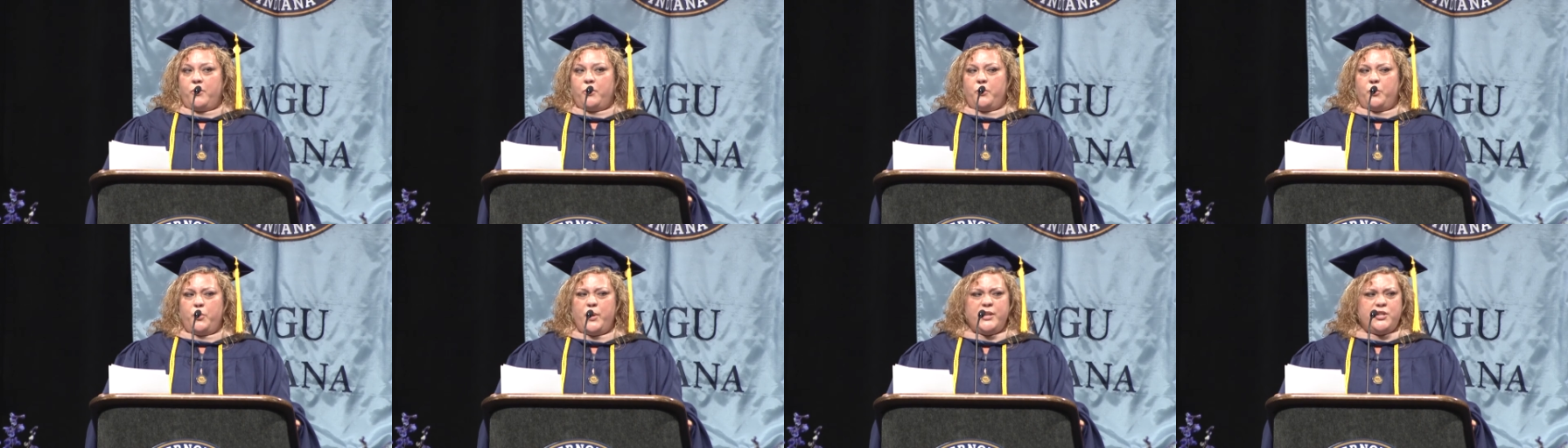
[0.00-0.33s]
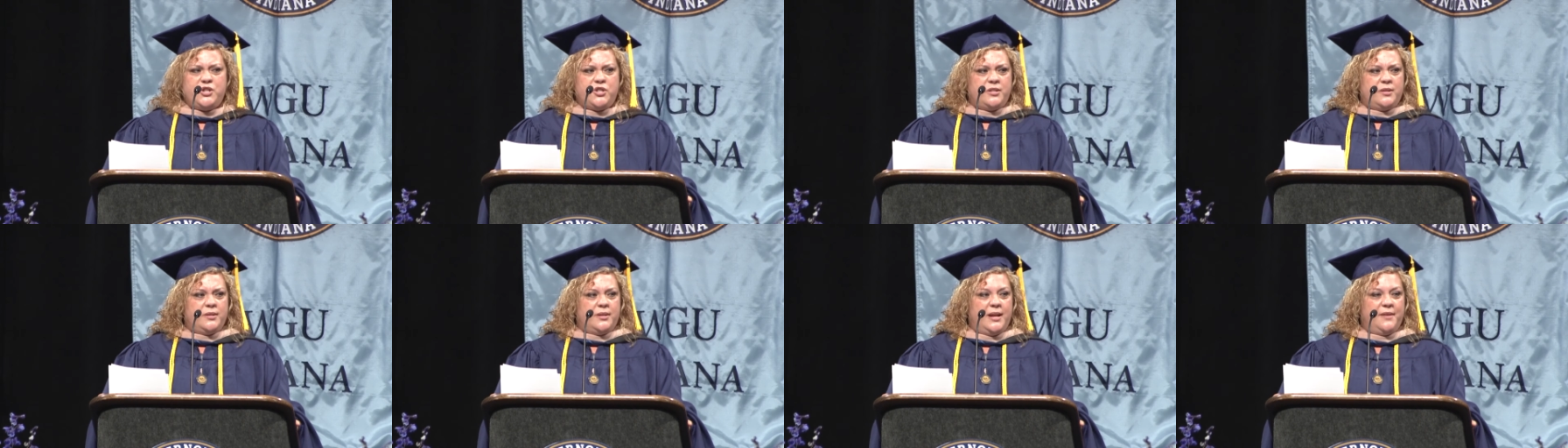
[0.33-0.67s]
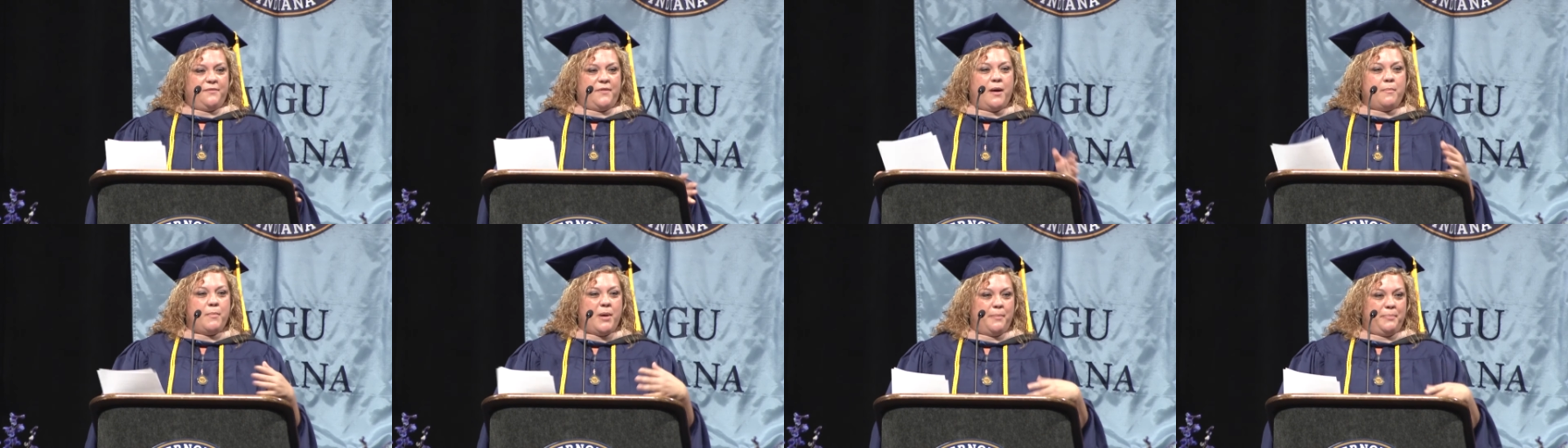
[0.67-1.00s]
Which,
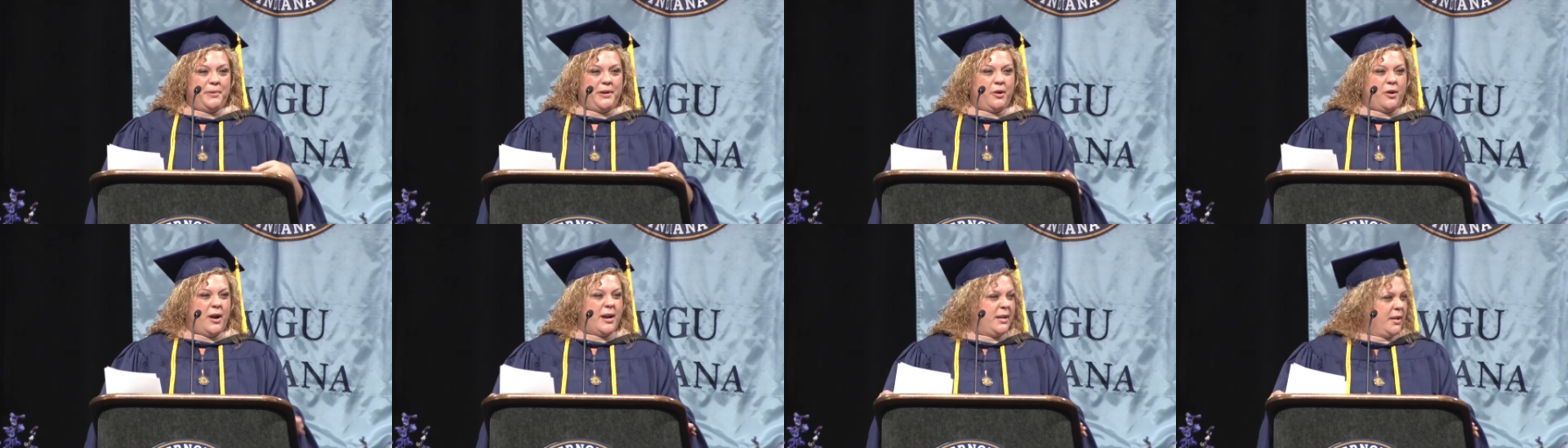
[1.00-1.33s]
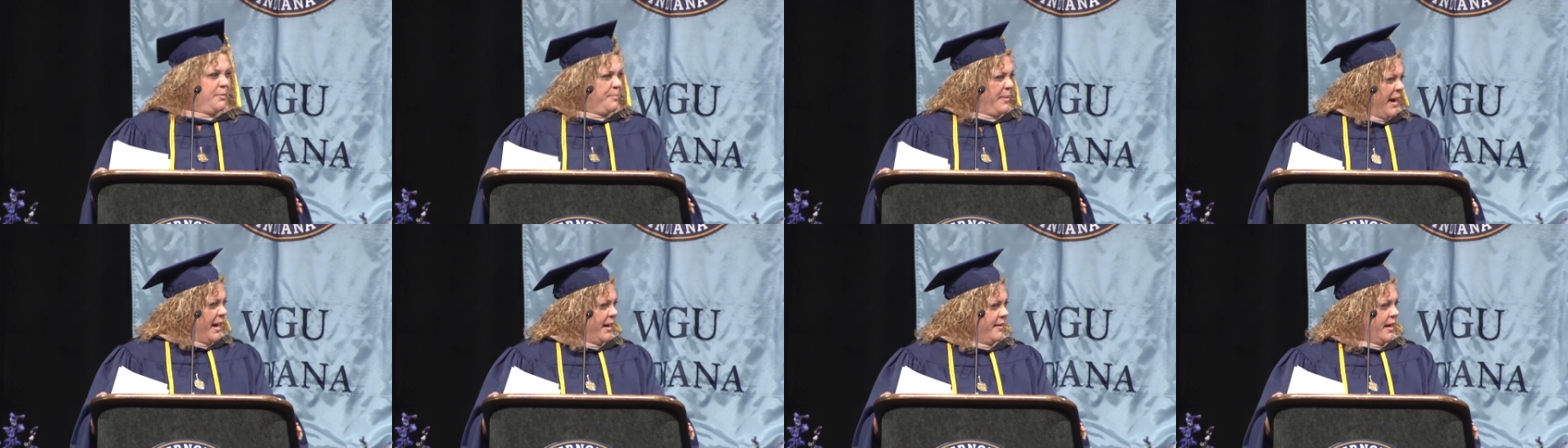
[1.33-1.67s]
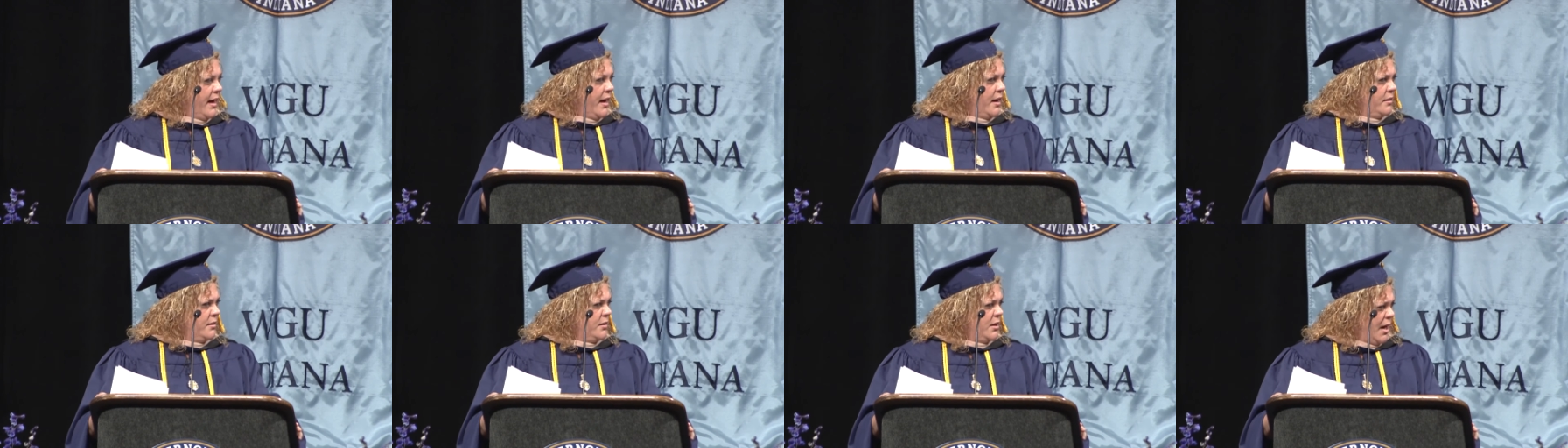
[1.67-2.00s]
if I'm up here, I did pay
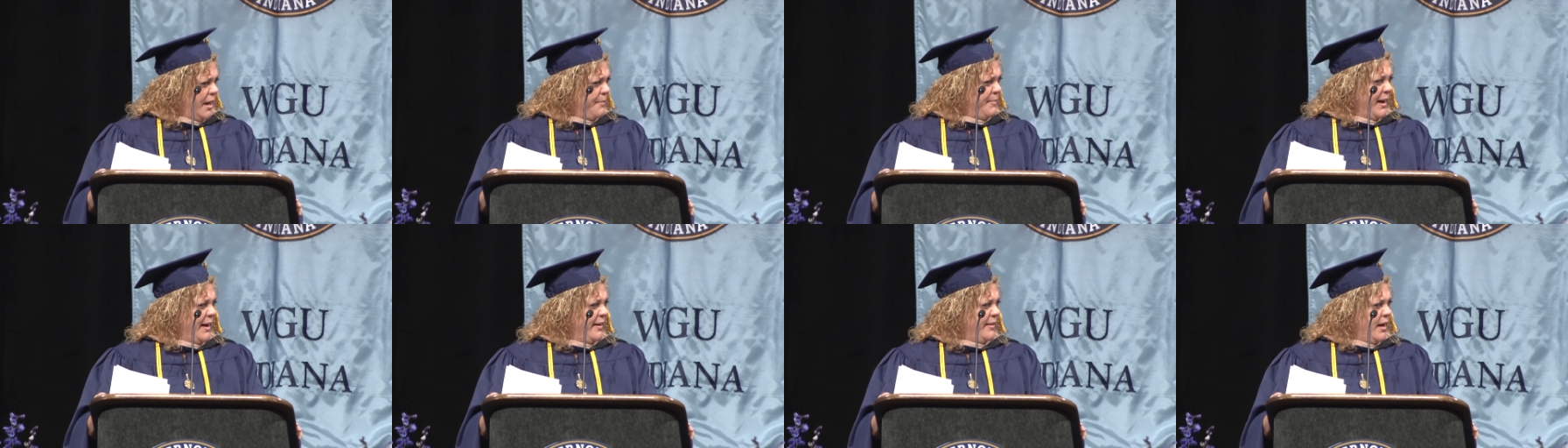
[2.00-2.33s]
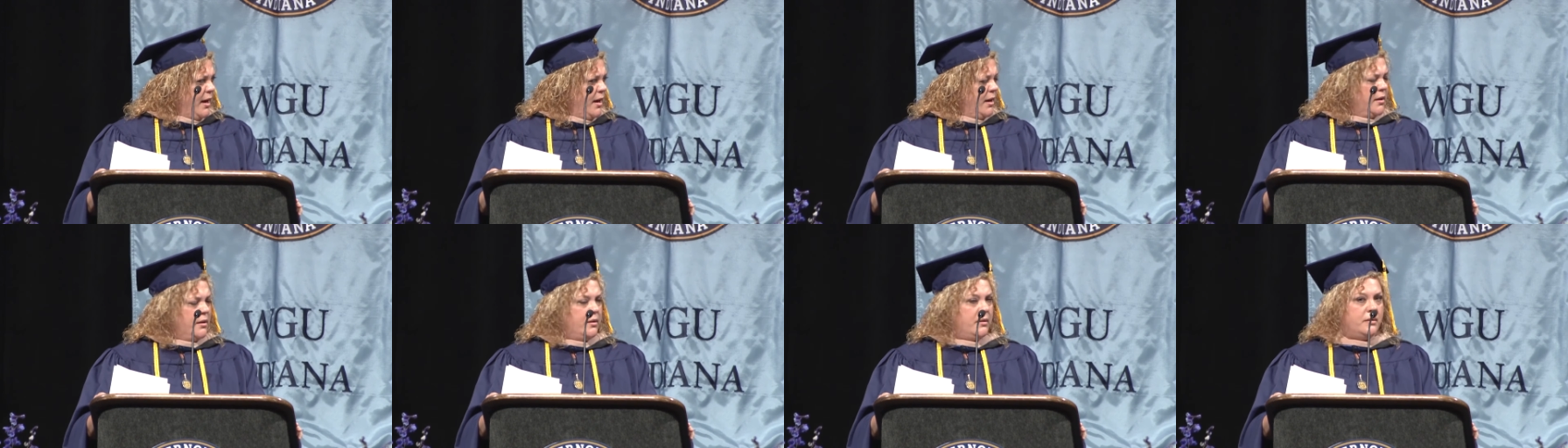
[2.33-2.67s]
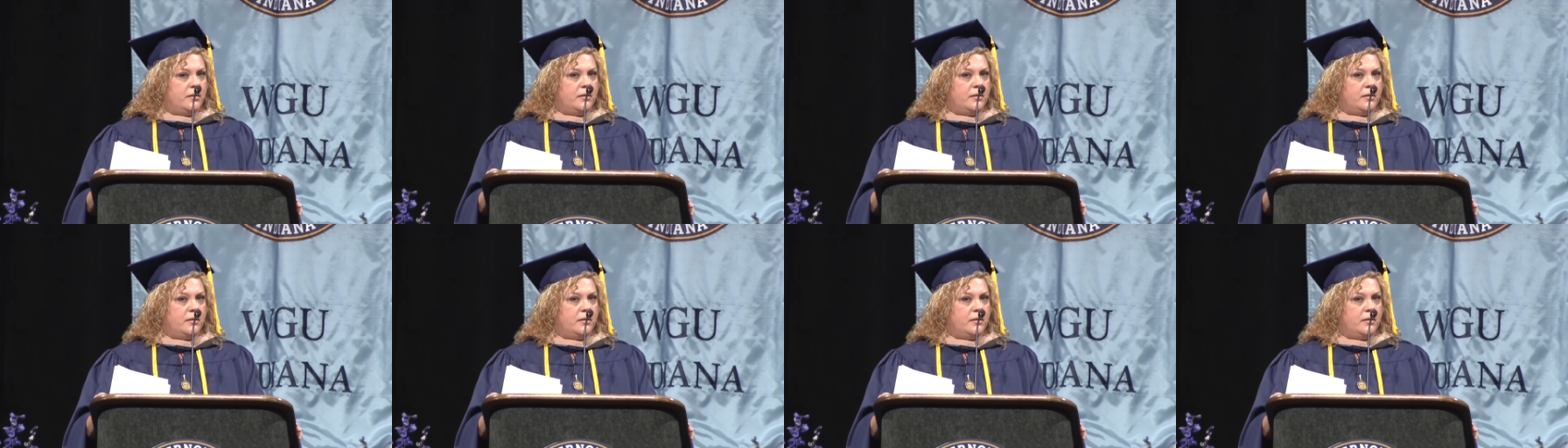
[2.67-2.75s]
that. Did I pay that?